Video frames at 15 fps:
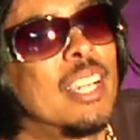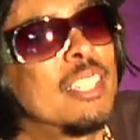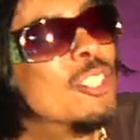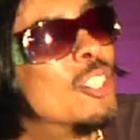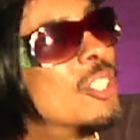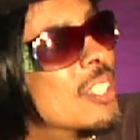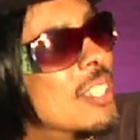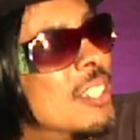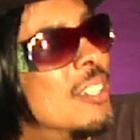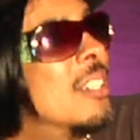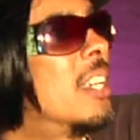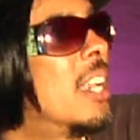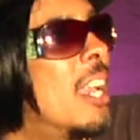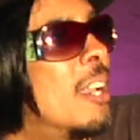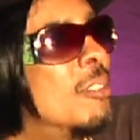the Sugar Hill
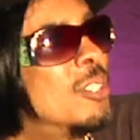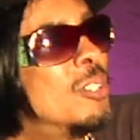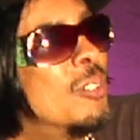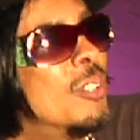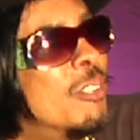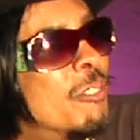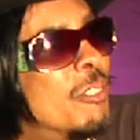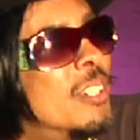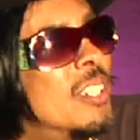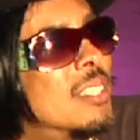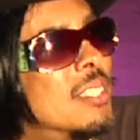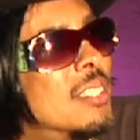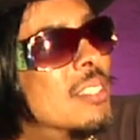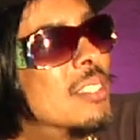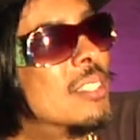Gang was doing it, for
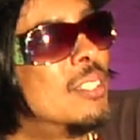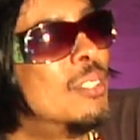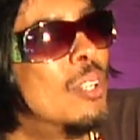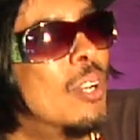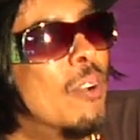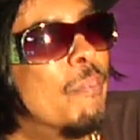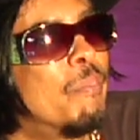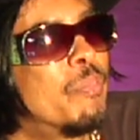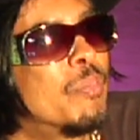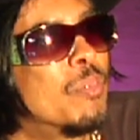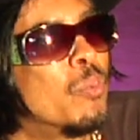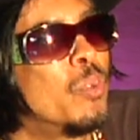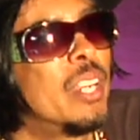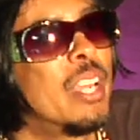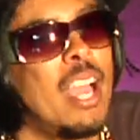instance. You know,
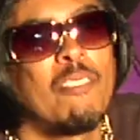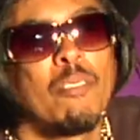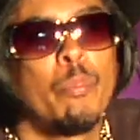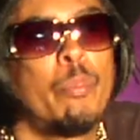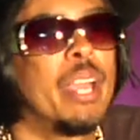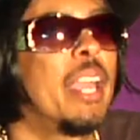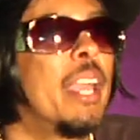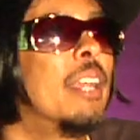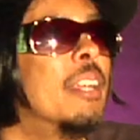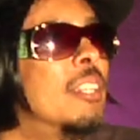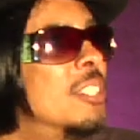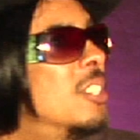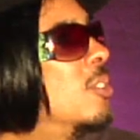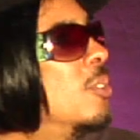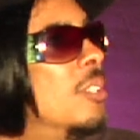we didn't have a band in
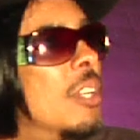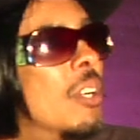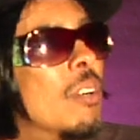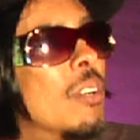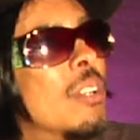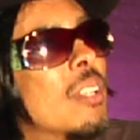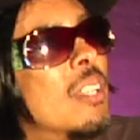the studio.